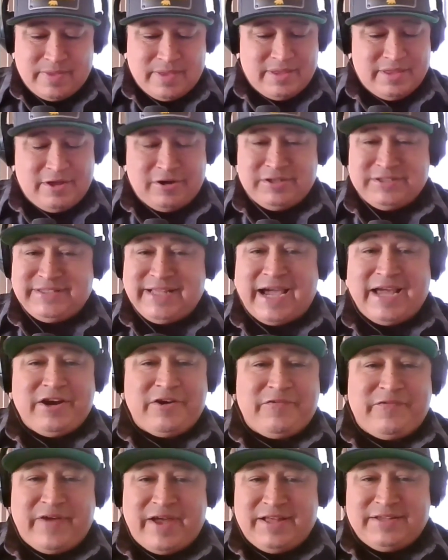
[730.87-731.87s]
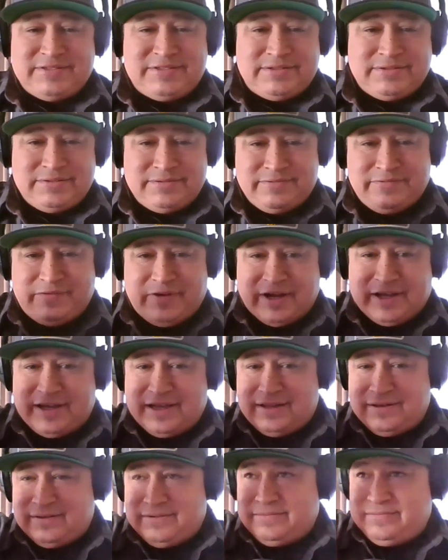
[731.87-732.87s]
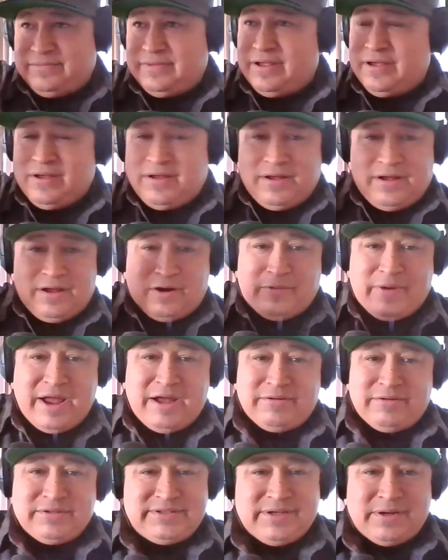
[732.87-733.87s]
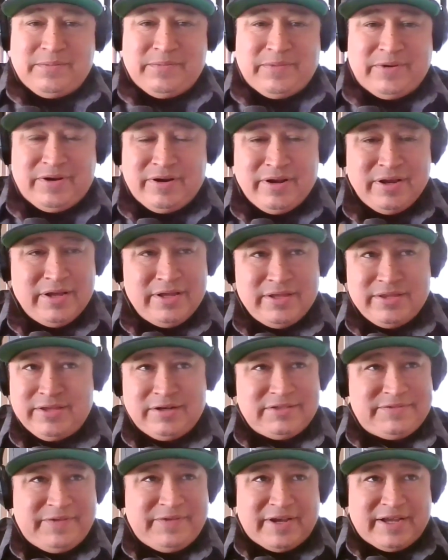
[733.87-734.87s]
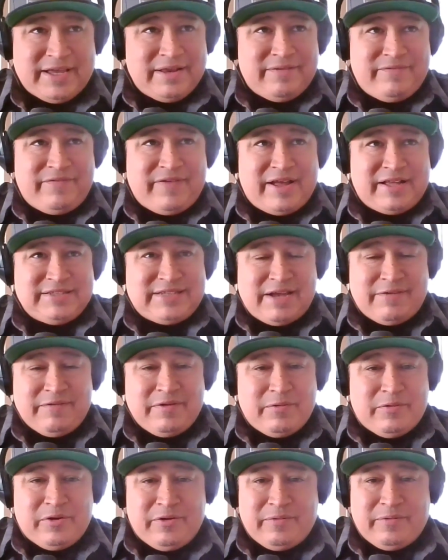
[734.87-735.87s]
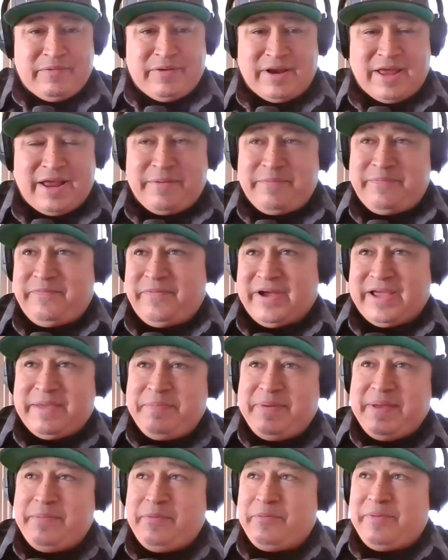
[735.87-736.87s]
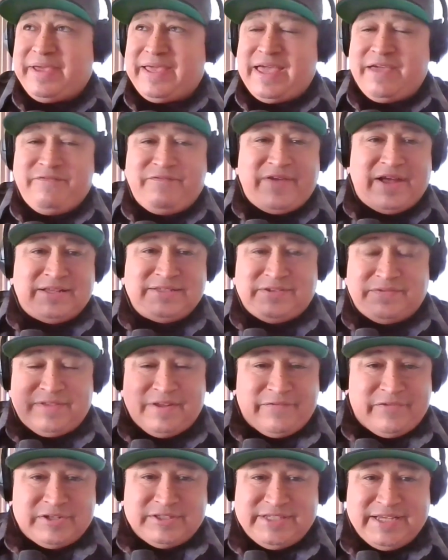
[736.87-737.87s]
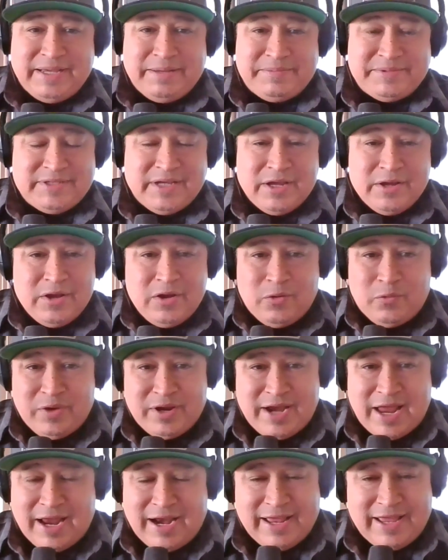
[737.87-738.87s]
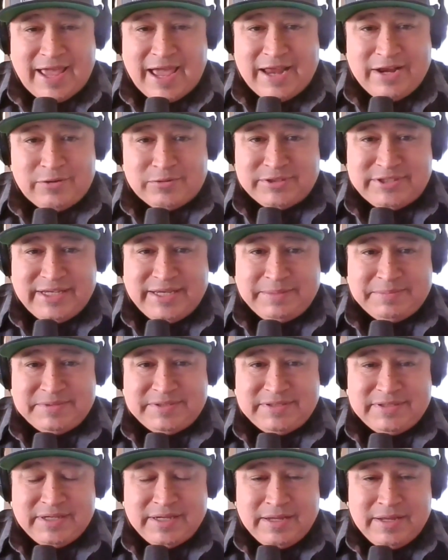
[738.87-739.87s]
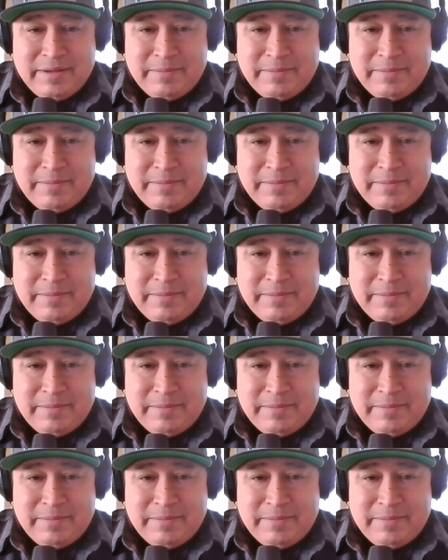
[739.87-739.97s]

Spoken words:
There's Niner fans fucking around somewhere. There's fucking fans everywhere. A lot of fucking people became fans of different teams when LA had no teams.